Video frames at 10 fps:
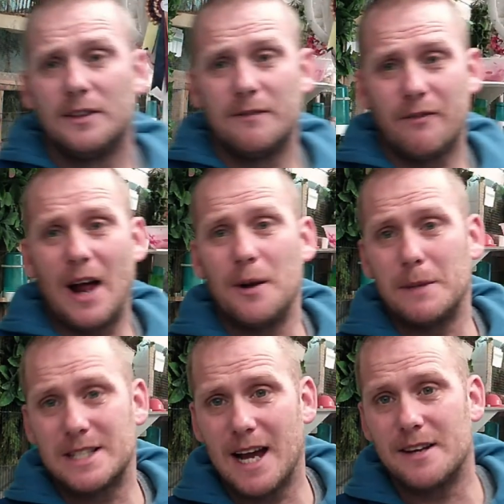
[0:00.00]
flight number
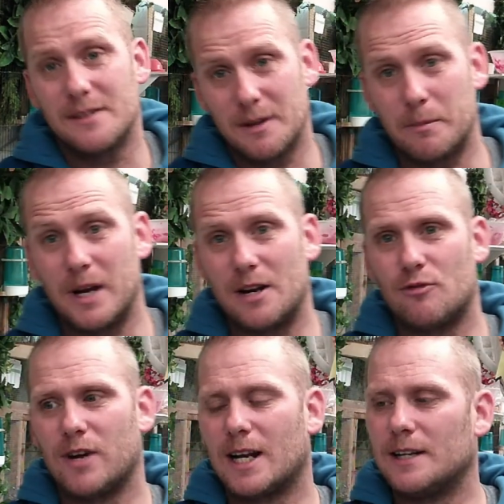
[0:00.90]
10, the bearded
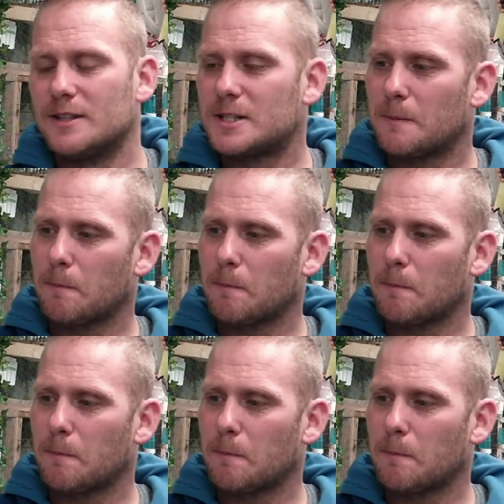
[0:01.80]
reedlings.